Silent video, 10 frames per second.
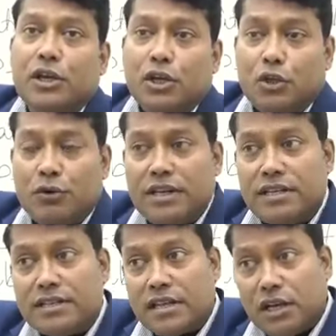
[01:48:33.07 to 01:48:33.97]
You can
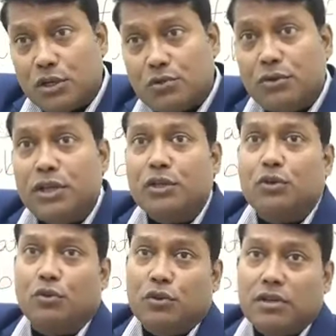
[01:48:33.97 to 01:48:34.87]
just also
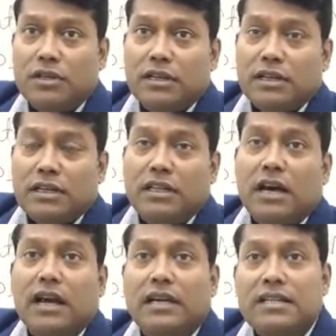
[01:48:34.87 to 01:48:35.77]
include the
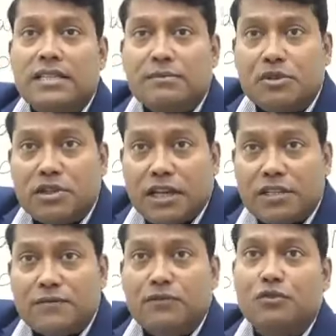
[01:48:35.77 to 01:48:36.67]
highly
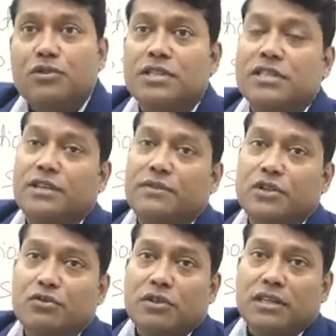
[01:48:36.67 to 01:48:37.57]
subsidized foods is given
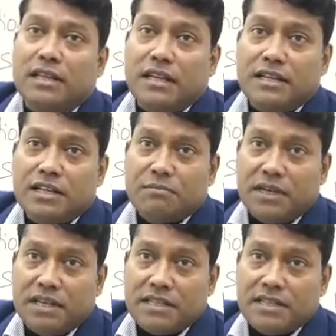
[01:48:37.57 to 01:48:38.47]
to the targeted
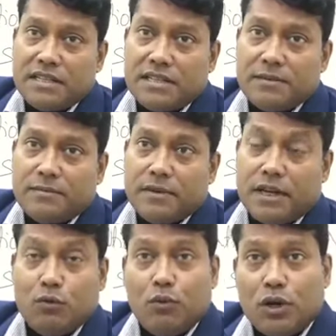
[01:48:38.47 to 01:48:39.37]
PDS system,
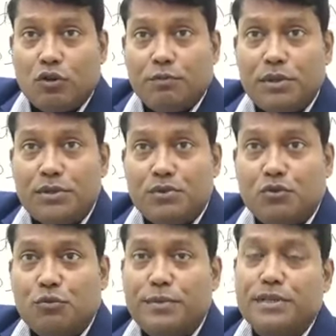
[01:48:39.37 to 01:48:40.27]
like 1 rupees, 2
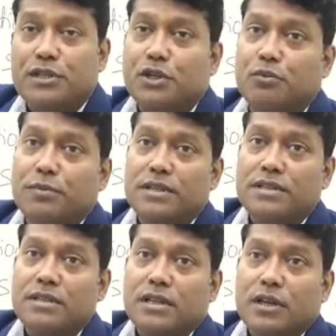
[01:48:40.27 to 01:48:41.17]
rupees, 3 rupees.